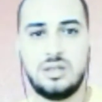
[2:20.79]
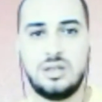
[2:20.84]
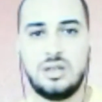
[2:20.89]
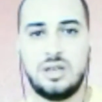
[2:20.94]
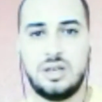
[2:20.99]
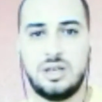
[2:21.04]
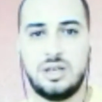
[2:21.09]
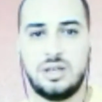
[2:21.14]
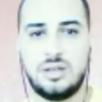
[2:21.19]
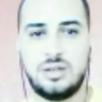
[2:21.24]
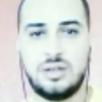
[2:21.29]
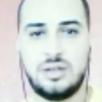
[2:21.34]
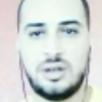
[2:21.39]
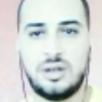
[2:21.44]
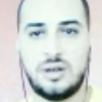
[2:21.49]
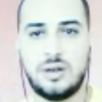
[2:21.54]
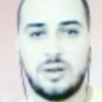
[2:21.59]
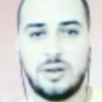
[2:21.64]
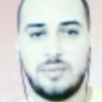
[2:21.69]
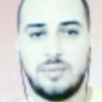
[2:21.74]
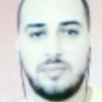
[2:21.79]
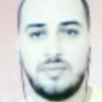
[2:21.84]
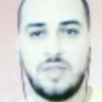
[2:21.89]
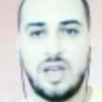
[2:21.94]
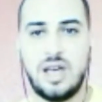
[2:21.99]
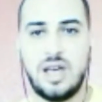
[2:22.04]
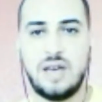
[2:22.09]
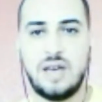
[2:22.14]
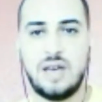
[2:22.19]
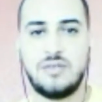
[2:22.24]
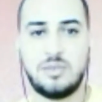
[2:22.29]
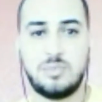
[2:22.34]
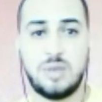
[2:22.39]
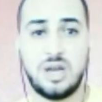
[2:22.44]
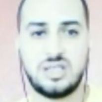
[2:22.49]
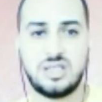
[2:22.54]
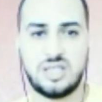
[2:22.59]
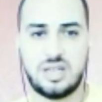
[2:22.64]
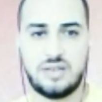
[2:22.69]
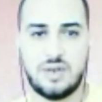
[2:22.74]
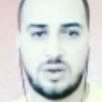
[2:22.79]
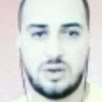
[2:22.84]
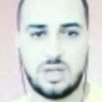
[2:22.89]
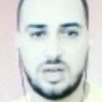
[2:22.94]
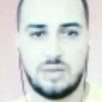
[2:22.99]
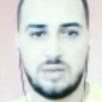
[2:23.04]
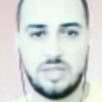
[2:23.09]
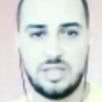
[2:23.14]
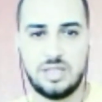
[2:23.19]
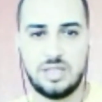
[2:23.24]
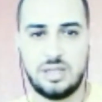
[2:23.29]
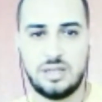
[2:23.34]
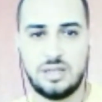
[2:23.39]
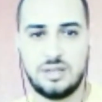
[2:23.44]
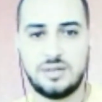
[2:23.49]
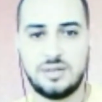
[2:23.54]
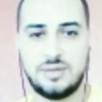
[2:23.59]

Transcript: and have a positive outcome at the end.